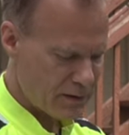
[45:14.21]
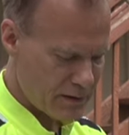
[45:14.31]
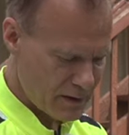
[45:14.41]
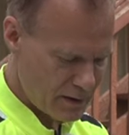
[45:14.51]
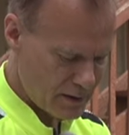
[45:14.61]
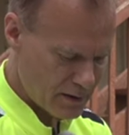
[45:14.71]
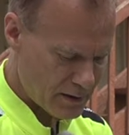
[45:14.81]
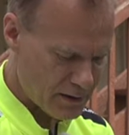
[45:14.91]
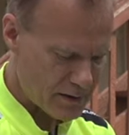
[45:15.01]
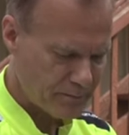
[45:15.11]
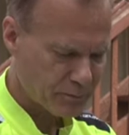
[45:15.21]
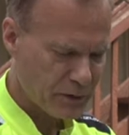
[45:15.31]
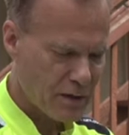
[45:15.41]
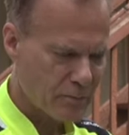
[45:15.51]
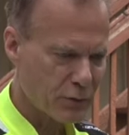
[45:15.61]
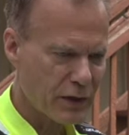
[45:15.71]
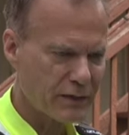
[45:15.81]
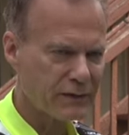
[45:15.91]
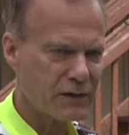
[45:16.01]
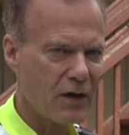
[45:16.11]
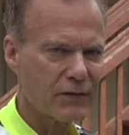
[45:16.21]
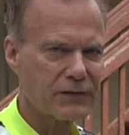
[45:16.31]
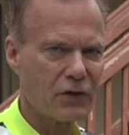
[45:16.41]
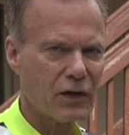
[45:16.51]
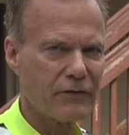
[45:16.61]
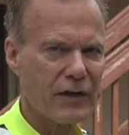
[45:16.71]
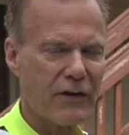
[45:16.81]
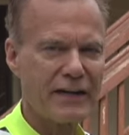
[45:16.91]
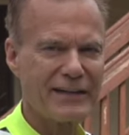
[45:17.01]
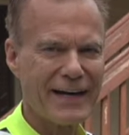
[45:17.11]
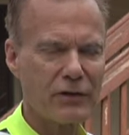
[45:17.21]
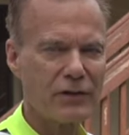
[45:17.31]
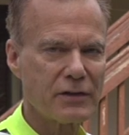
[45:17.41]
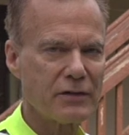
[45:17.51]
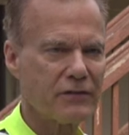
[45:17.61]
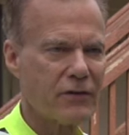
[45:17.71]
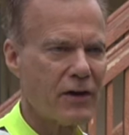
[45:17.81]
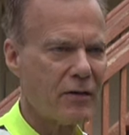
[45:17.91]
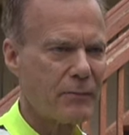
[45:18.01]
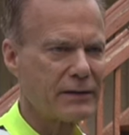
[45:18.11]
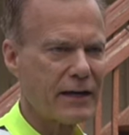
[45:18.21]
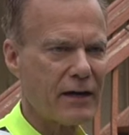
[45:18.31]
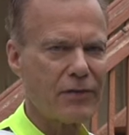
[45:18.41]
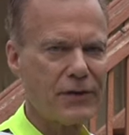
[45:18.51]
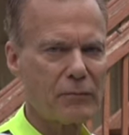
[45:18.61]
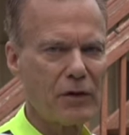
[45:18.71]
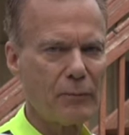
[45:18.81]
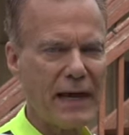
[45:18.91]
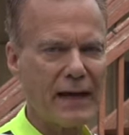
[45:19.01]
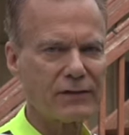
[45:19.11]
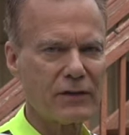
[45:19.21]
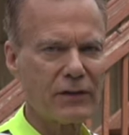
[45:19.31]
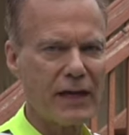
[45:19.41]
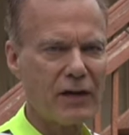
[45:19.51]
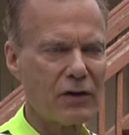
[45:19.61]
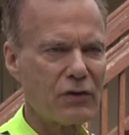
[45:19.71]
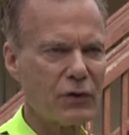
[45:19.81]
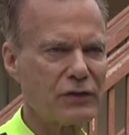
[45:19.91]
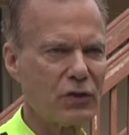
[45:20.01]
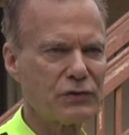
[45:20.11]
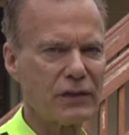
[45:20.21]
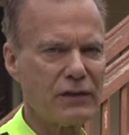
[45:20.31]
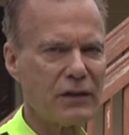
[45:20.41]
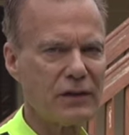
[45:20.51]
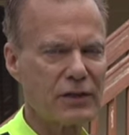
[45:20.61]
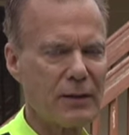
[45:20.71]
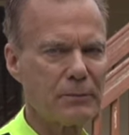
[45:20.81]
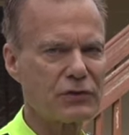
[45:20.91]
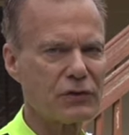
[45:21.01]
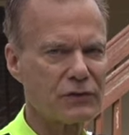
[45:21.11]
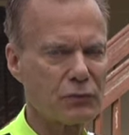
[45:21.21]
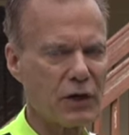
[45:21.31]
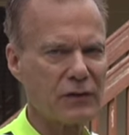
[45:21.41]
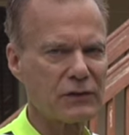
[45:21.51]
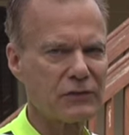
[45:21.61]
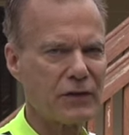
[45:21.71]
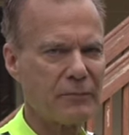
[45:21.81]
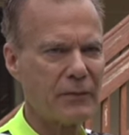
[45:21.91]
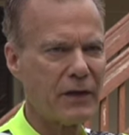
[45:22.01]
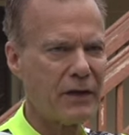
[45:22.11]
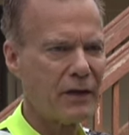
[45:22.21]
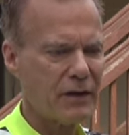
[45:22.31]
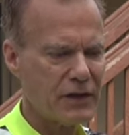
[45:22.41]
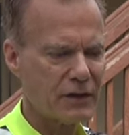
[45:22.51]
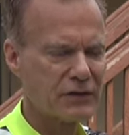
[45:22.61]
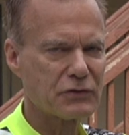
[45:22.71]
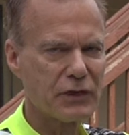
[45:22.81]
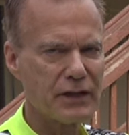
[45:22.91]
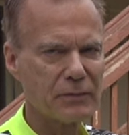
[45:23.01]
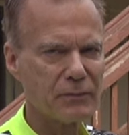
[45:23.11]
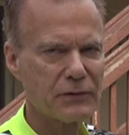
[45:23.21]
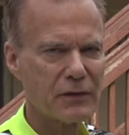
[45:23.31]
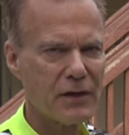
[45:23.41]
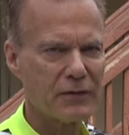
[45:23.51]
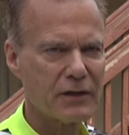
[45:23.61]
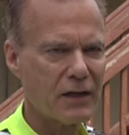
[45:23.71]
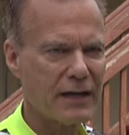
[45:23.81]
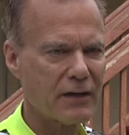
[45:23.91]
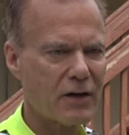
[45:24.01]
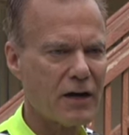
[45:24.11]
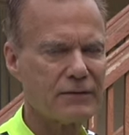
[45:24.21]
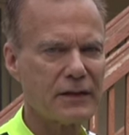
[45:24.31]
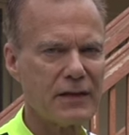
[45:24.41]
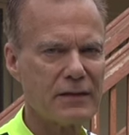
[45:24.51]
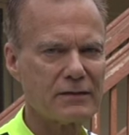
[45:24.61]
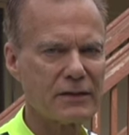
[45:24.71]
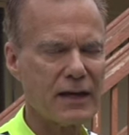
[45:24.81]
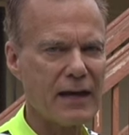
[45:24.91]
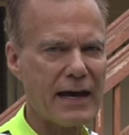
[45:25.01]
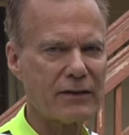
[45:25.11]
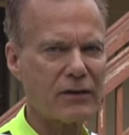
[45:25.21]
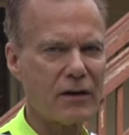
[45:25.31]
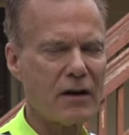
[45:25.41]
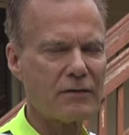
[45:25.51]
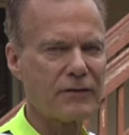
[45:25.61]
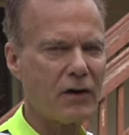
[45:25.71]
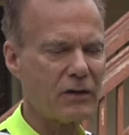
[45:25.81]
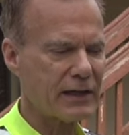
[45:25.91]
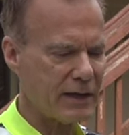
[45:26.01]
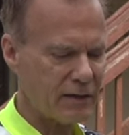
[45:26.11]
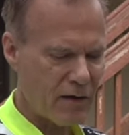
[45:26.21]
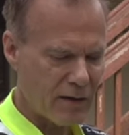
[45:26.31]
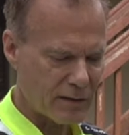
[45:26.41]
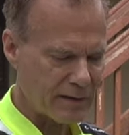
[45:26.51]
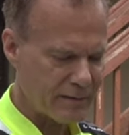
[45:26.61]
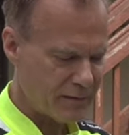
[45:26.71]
The bricks also are very decorative, but thermal mass, and they are reducing the temperature swings from the extremes. They're letting off the heat that they gathered off all day long.